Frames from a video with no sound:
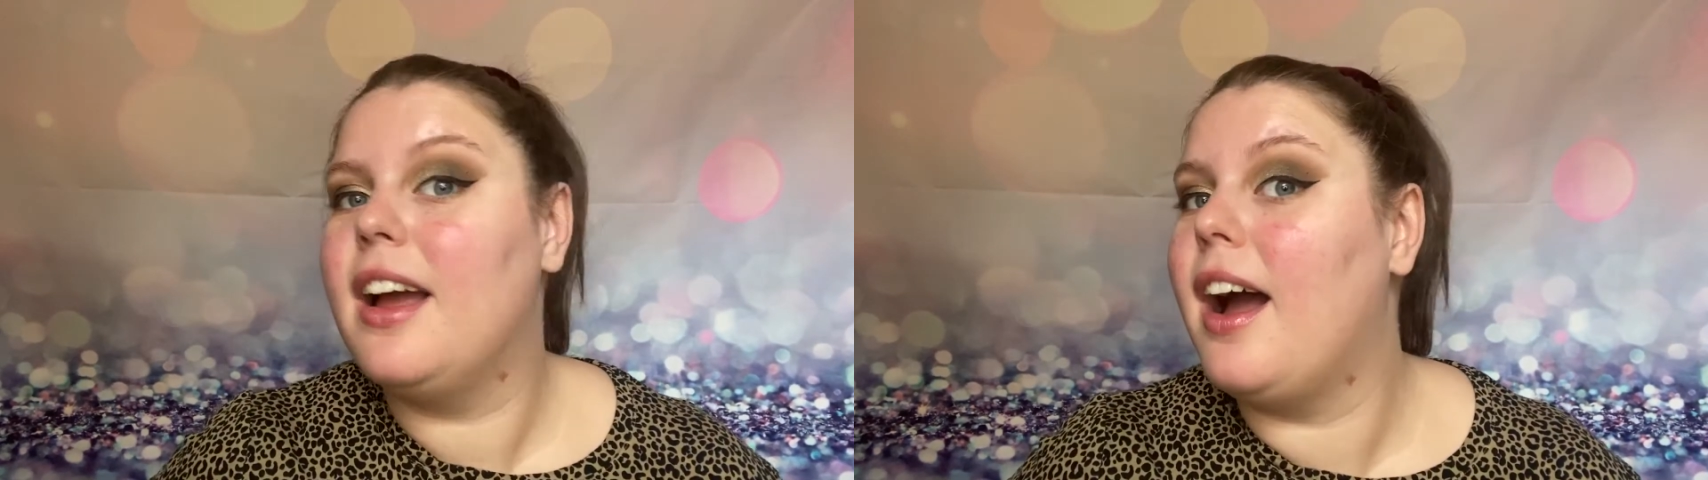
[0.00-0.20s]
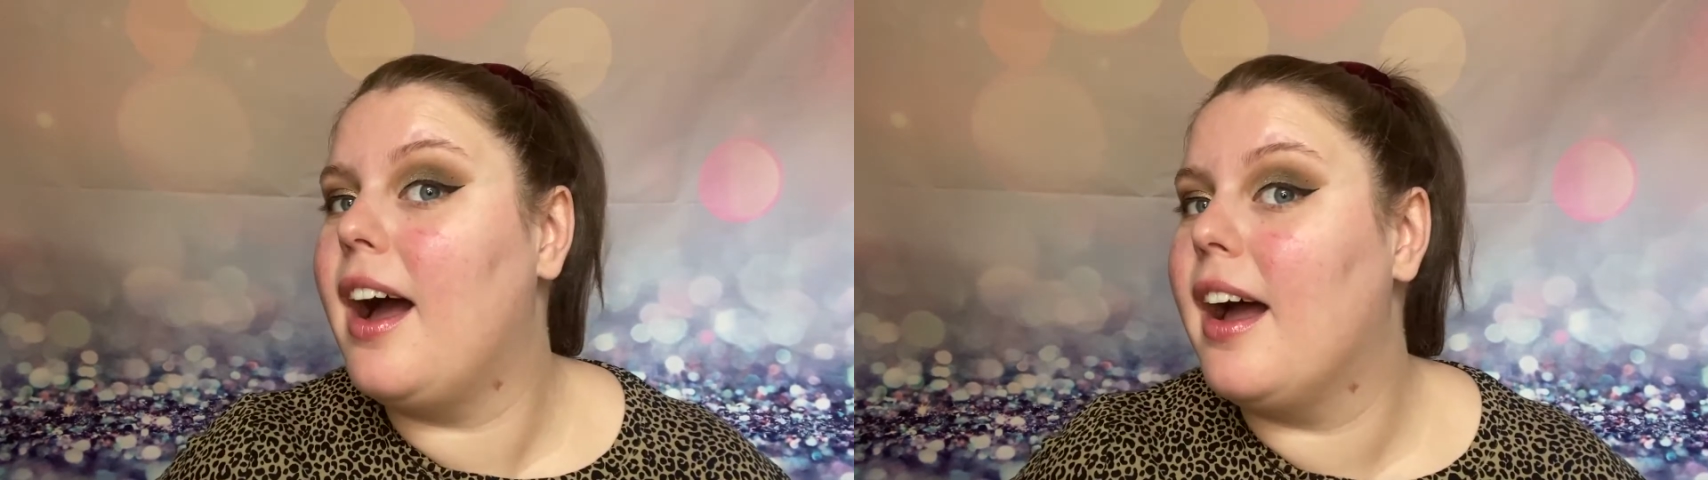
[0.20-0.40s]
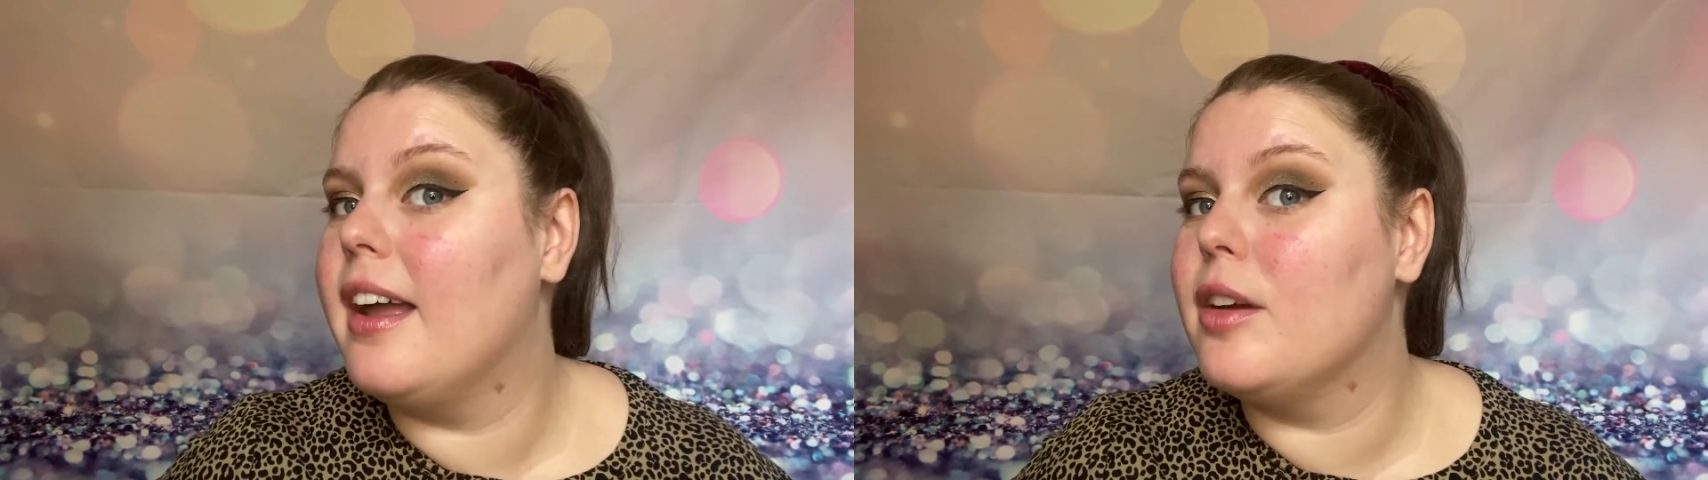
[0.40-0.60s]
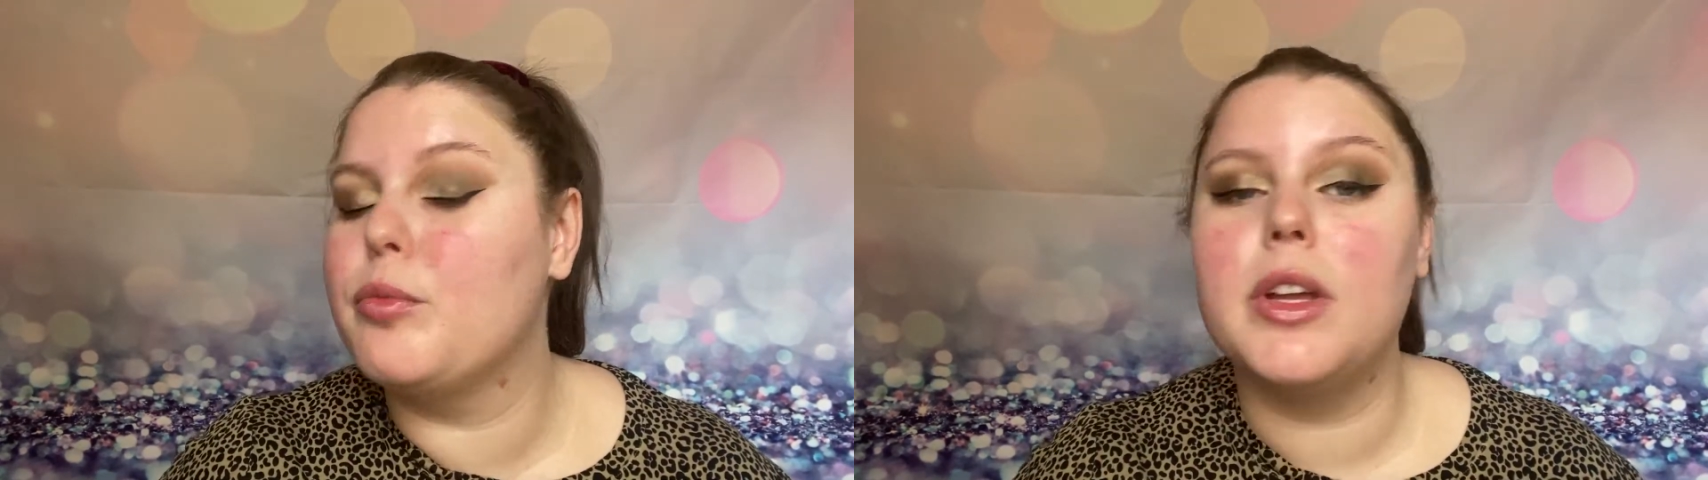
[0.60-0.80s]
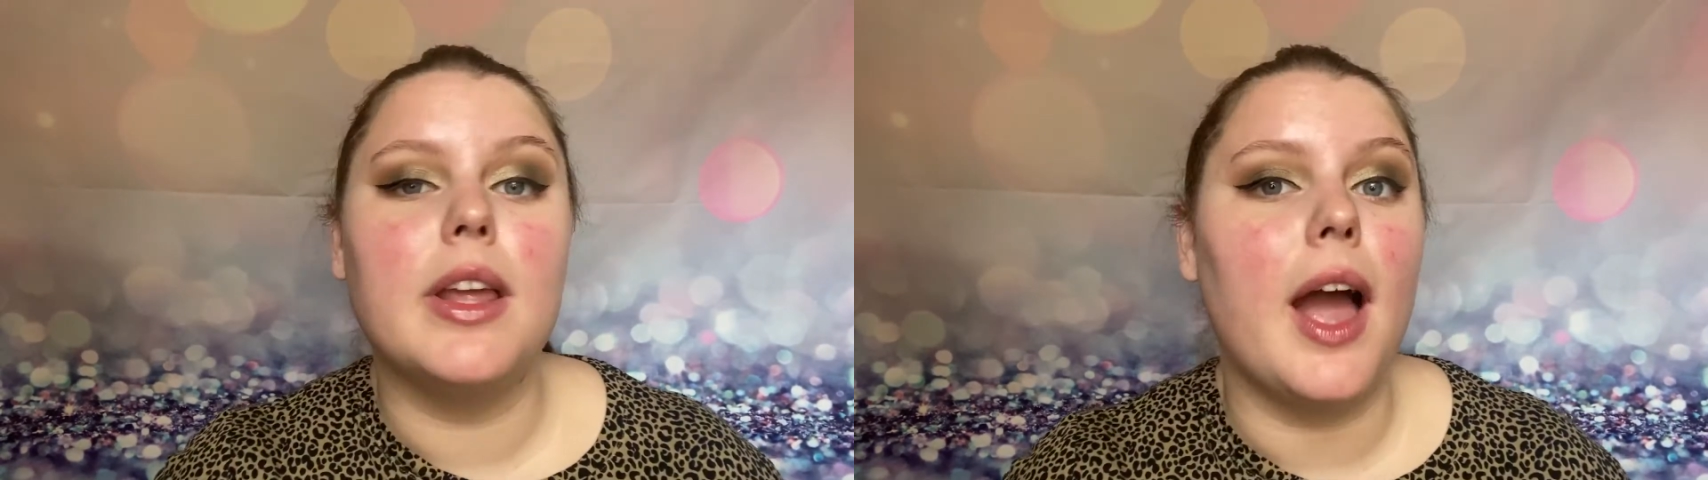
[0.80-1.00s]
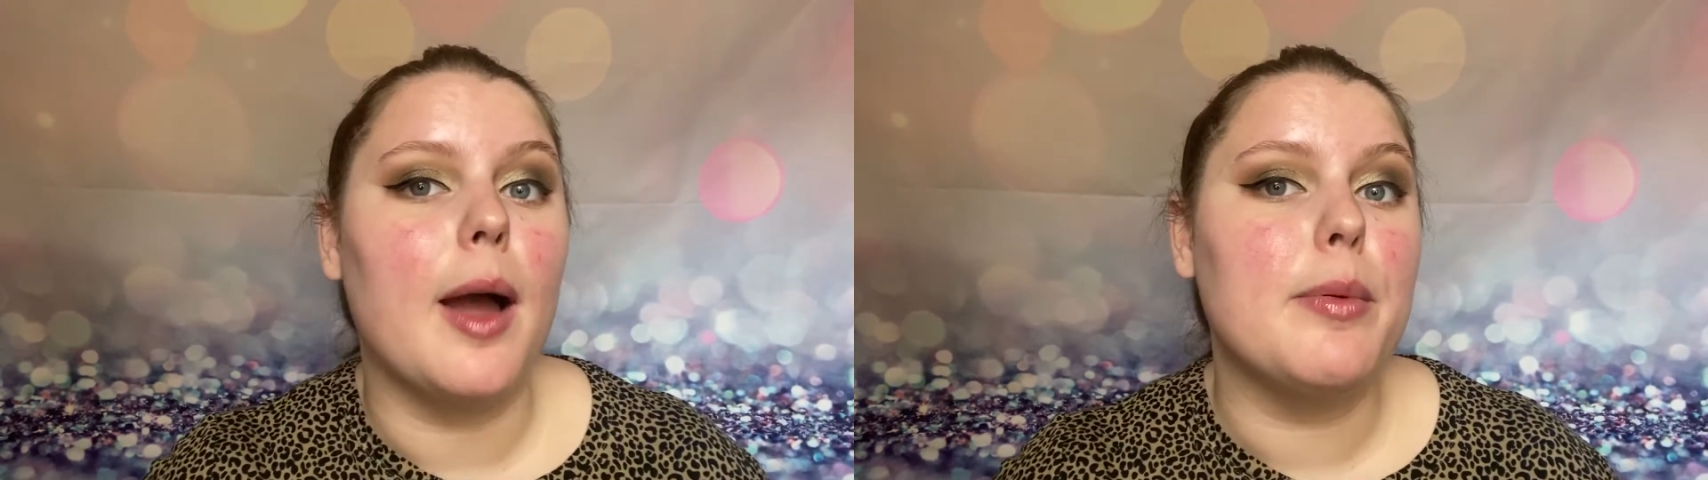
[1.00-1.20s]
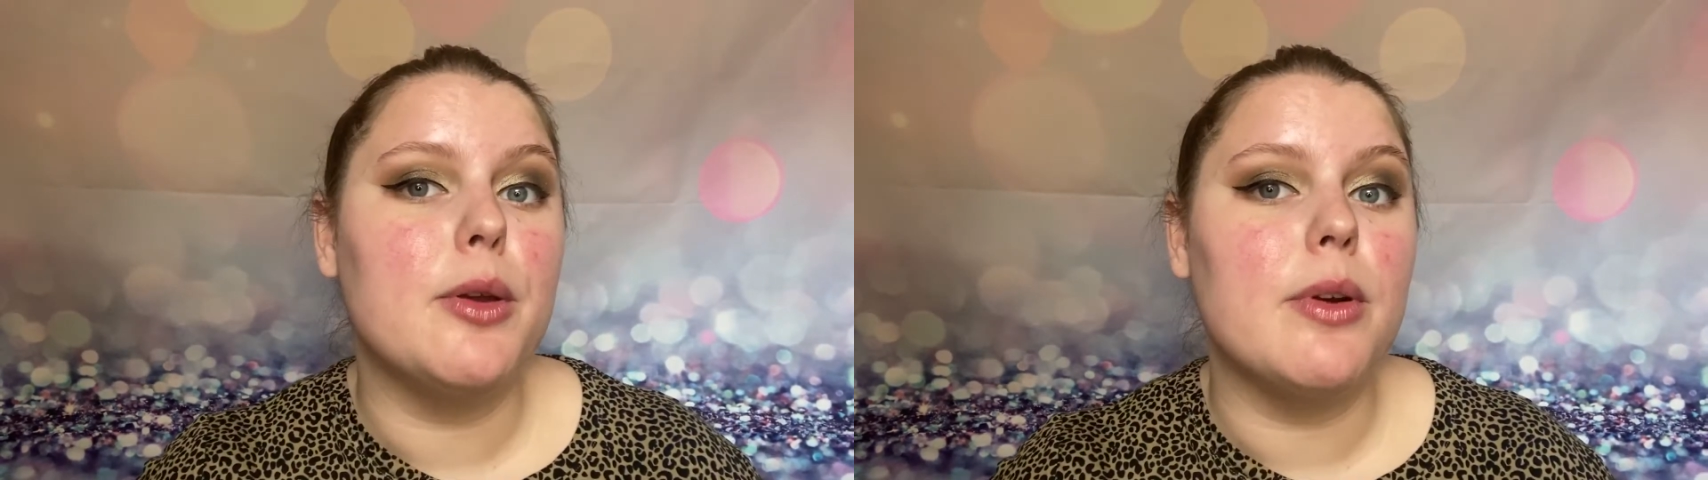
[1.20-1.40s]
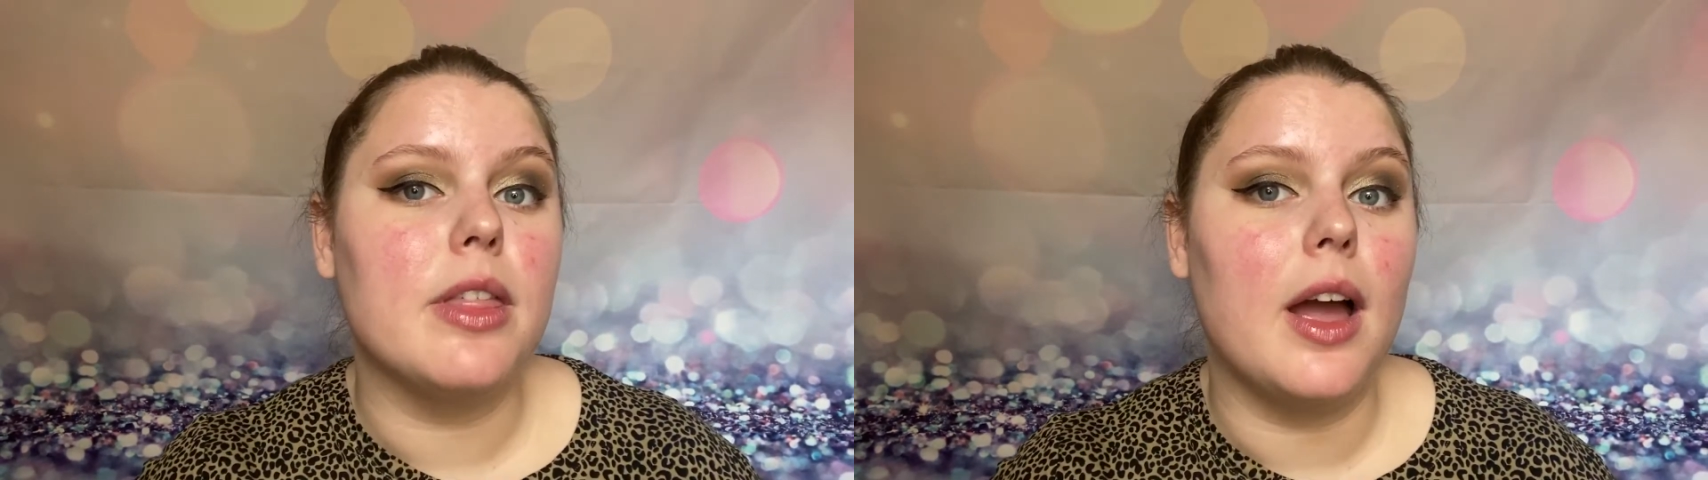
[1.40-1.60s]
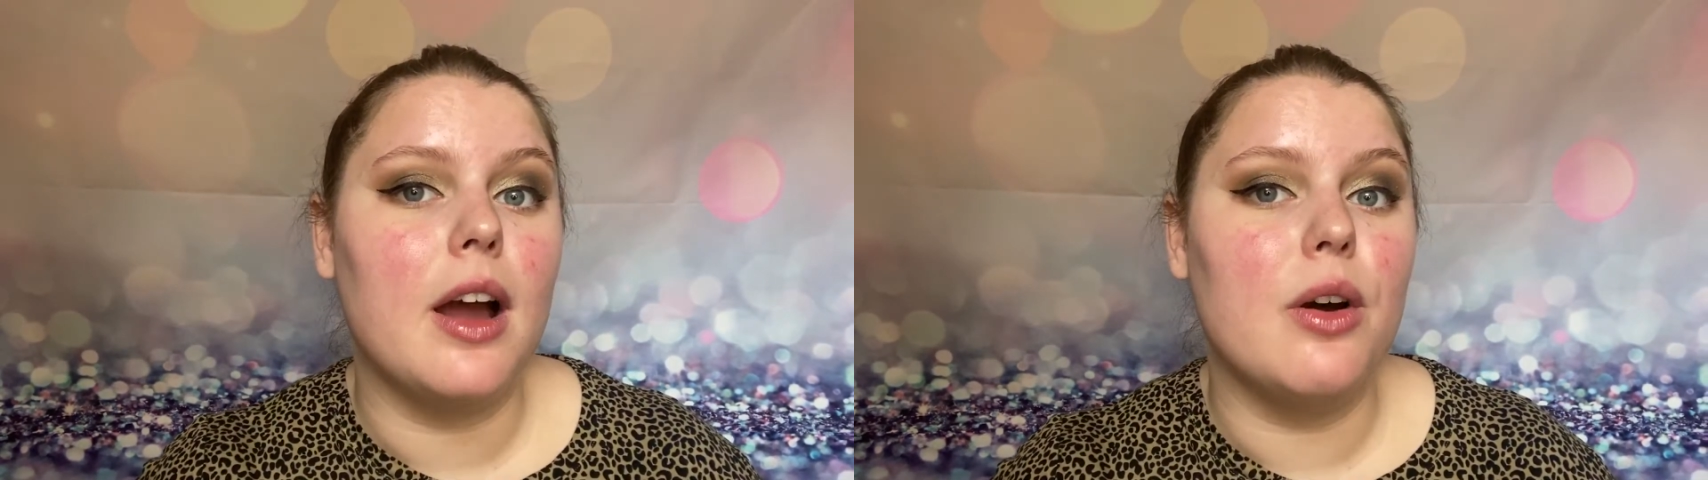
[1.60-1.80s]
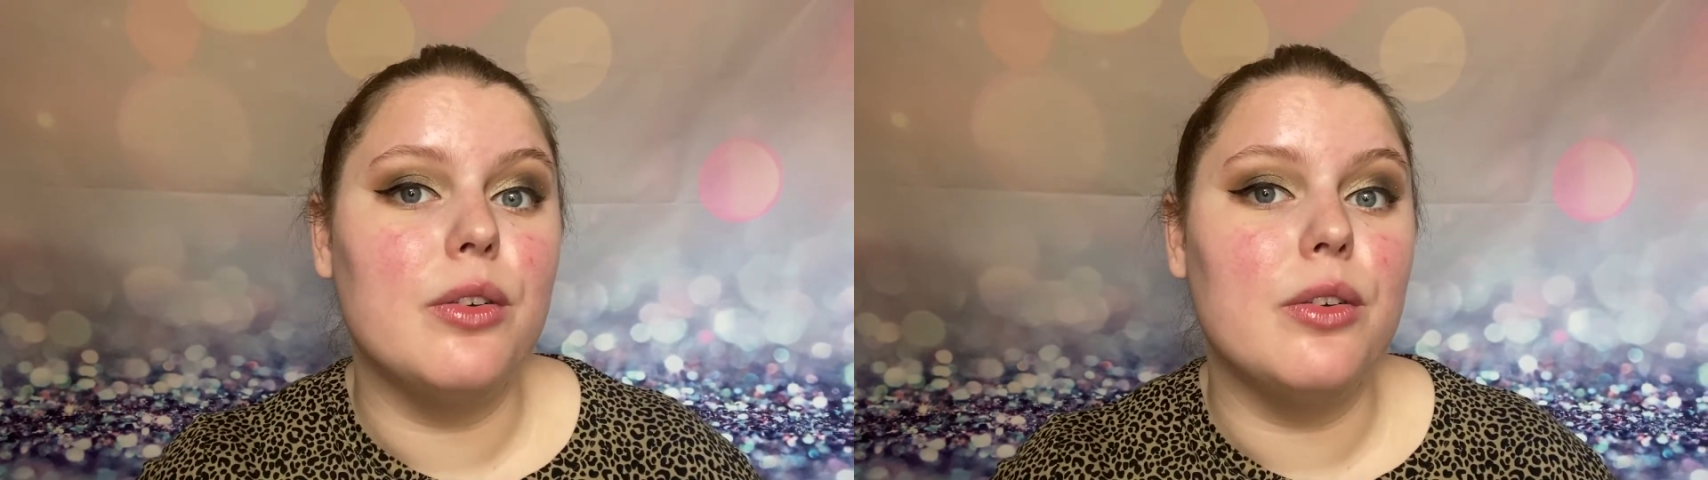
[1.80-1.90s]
I am really happy with how